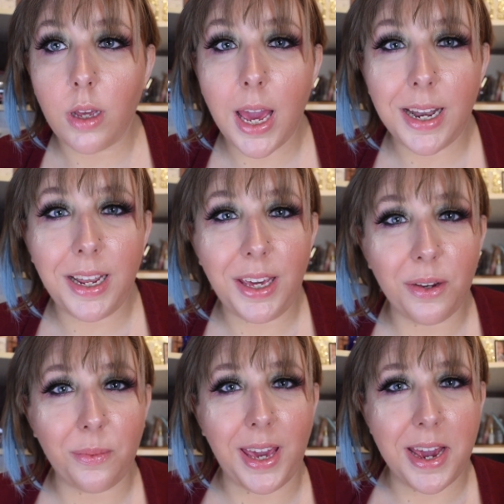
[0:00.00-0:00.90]
And
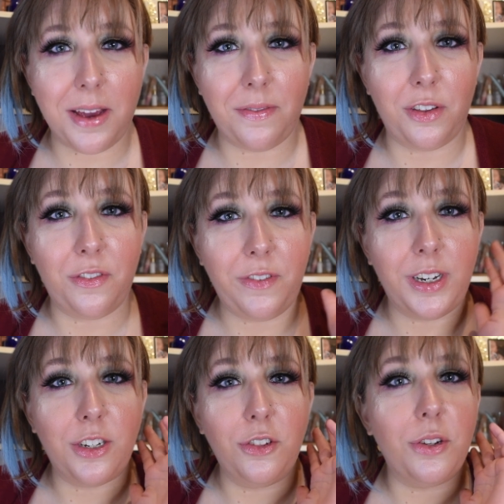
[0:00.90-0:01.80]
here we have the
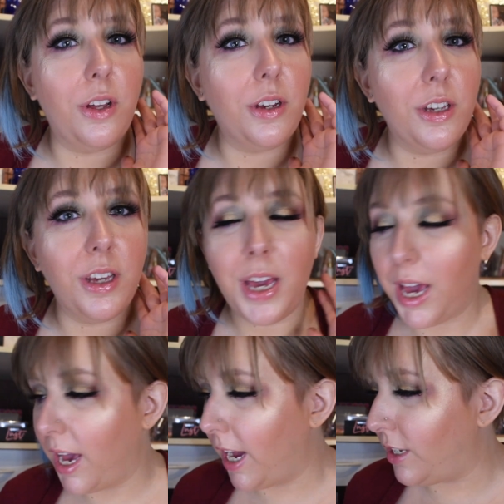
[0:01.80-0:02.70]
finished look.
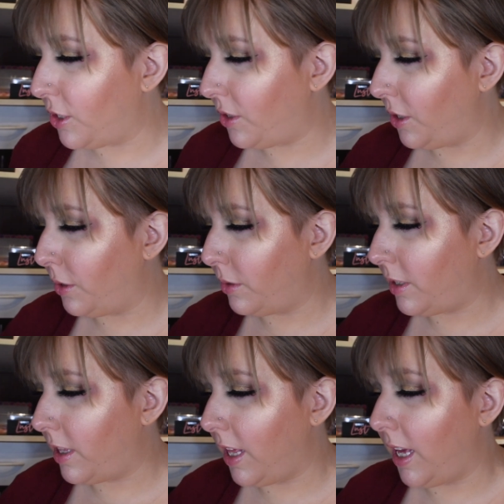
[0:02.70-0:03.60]
I just
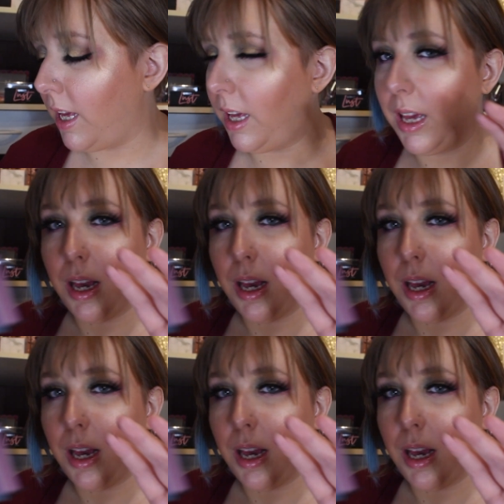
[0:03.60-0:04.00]
used the